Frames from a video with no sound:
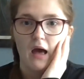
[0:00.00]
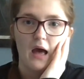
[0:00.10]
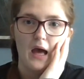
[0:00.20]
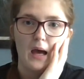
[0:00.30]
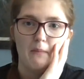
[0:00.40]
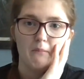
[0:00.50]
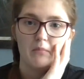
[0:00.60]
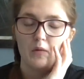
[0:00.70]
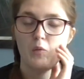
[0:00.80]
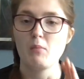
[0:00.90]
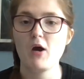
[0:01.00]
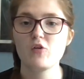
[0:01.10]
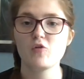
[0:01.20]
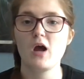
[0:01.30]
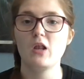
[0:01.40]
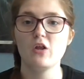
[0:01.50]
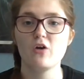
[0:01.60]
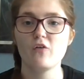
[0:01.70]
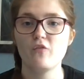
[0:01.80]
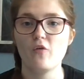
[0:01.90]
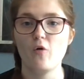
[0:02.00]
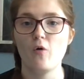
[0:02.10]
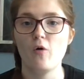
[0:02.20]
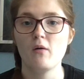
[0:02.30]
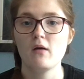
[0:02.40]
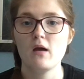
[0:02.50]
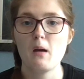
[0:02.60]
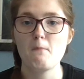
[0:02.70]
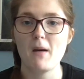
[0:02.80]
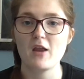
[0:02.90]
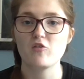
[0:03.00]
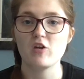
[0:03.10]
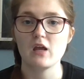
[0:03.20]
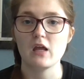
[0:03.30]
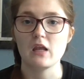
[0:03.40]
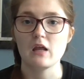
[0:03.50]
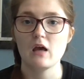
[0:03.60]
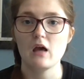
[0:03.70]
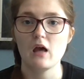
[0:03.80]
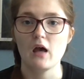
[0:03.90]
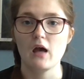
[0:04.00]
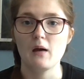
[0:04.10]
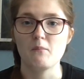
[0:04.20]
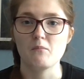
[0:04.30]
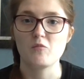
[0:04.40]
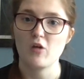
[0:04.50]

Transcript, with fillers: Um, we might try and look for matching um,